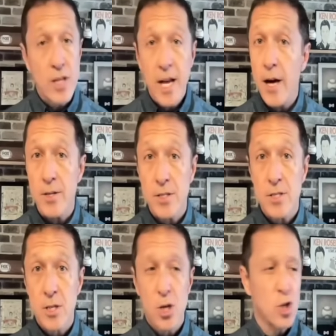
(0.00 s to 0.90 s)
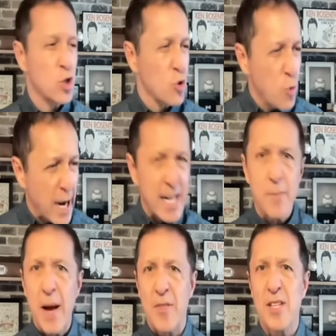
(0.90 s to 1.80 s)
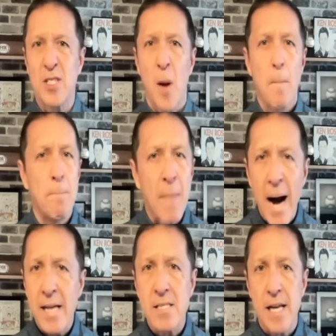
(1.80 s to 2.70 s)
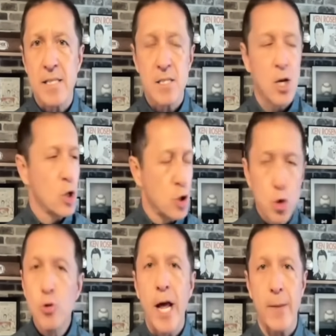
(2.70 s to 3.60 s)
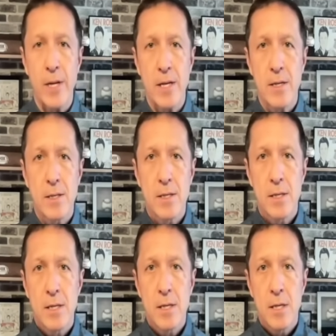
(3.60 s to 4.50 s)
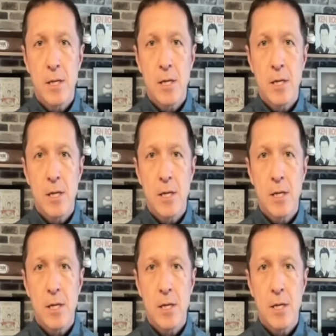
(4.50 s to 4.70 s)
you get your podcasts. And on this FT YouTube channel, yesterday's episode